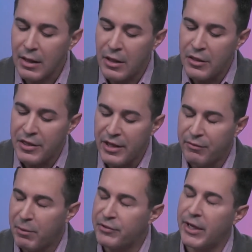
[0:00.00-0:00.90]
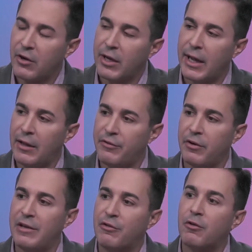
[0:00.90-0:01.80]
This particular cancer
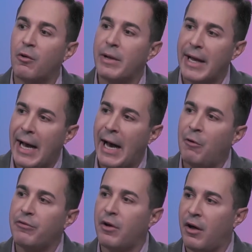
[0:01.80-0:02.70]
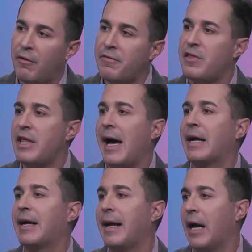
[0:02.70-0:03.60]
is growing out of
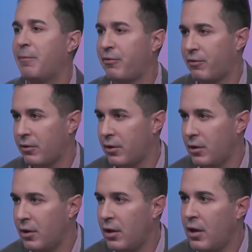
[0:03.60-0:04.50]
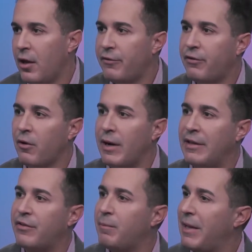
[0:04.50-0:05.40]
that capsule. So
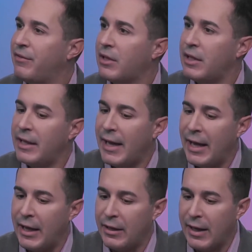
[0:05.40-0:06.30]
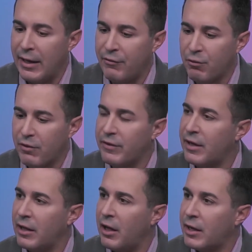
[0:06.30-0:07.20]
it's basically a sort of
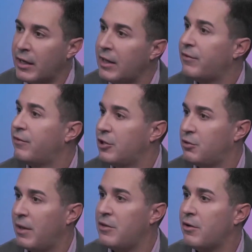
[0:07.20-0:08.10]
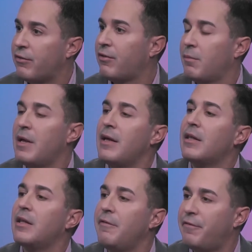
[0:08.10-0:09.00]
connective tissue, and there's some
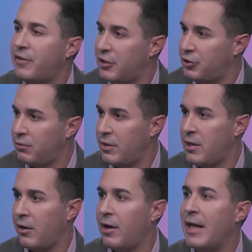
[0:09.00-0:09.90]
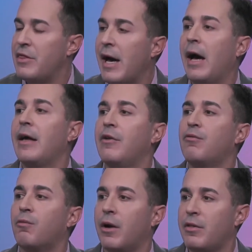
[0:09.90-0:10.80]
lymph tissue in there, and that
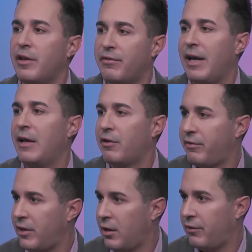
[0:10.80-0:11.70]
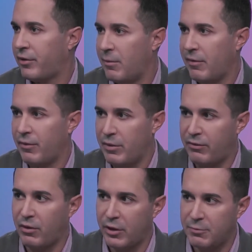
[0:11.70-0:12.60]
is where this ALCL is coming from,
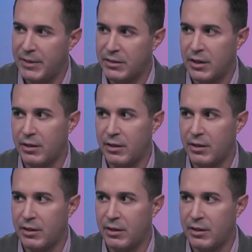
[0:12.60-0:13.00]
this large B-cell